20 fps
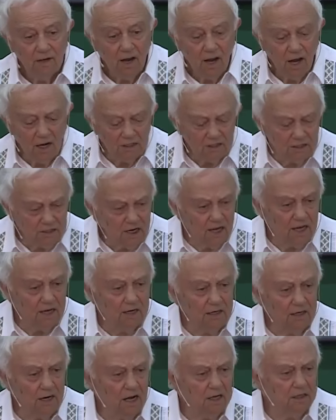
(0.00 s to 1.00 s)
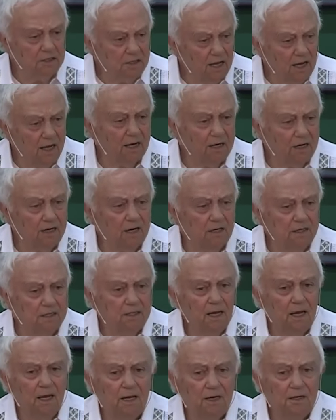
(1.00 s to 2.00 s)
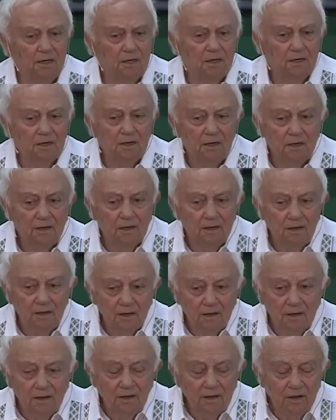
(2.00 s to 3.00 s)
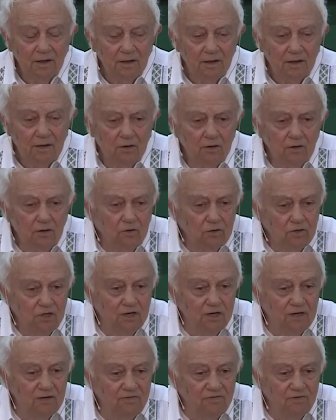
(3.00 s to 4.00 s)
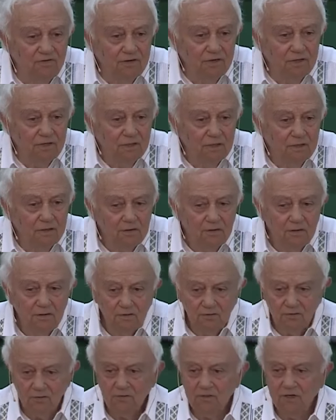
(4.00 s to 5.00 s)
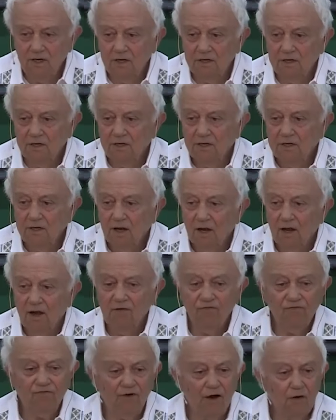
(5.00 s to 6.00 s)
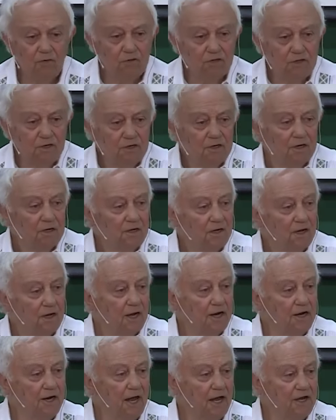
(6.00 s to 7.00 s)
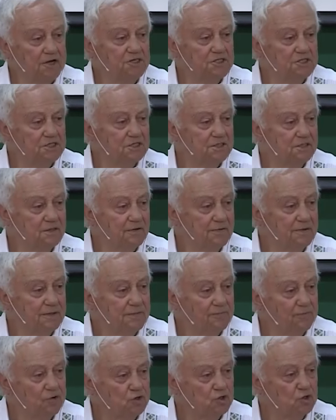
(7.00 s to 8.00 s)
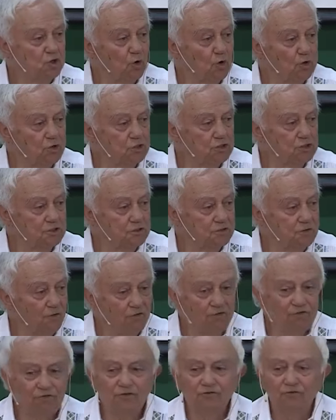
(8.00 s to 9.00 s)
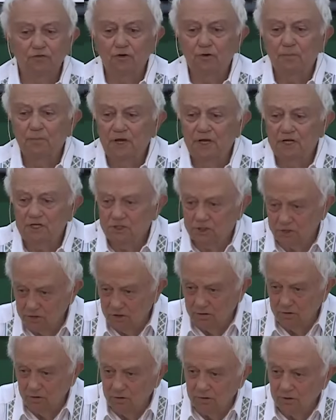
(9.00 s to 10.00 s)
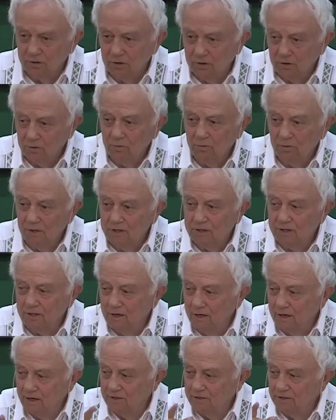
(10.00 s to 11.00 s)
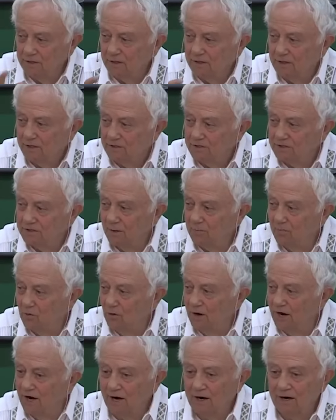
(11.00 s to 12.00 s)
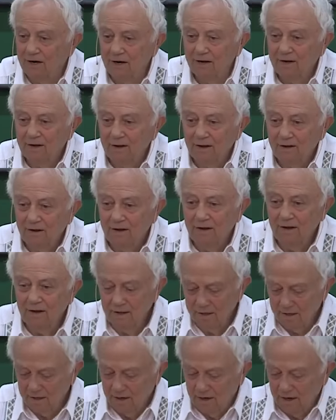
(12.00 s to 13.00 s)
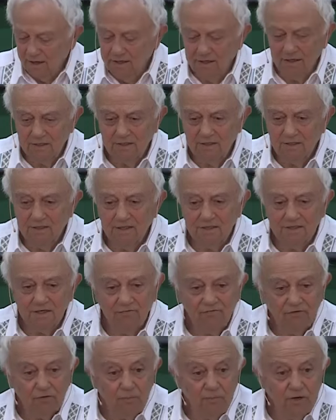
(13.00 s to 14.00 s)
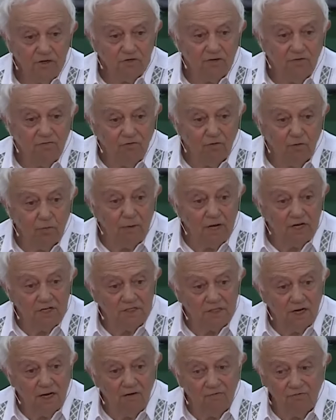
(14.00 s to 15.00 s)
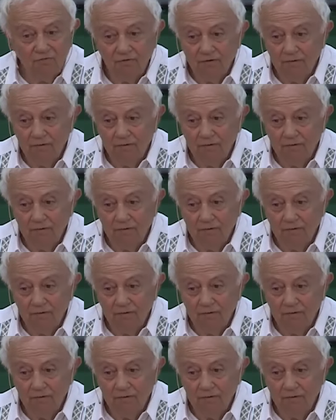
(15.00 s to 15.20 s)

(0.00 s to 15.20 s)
i take i take i take not give, not any. I found a nice source of information with uh, somewhere. I get this information for myself.